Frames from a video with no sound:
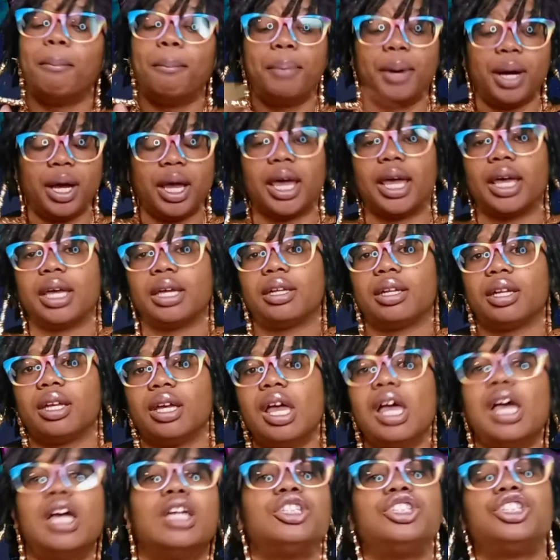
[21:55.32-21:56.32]
But
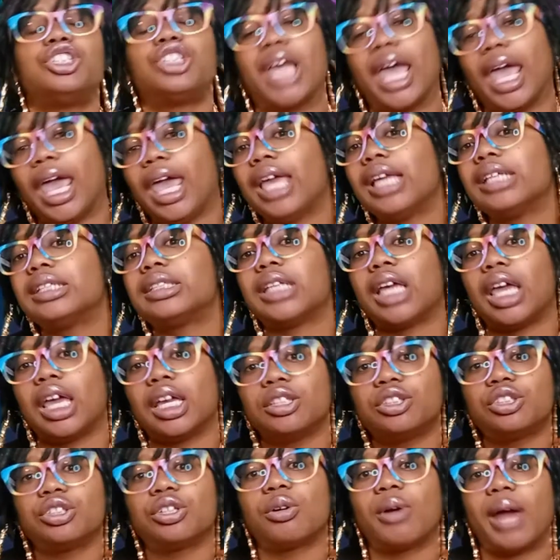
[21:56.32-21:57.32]
Shane's
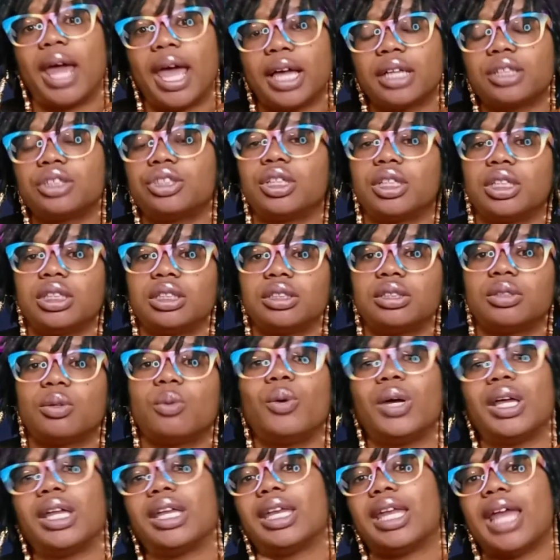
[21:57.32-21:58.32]
interactions
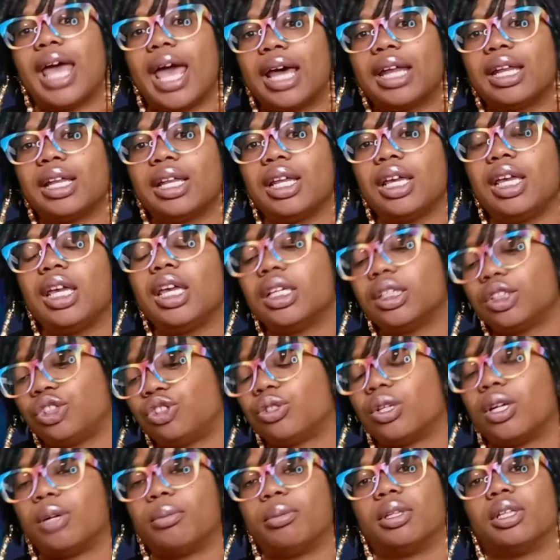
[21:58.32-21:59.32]
with Natalie is
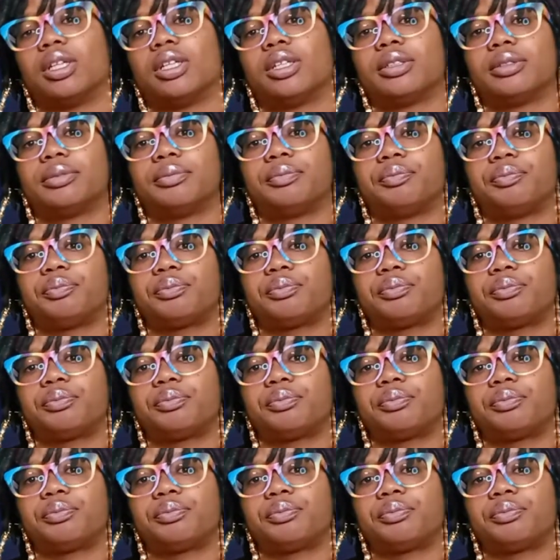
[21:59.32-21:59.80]
troubling.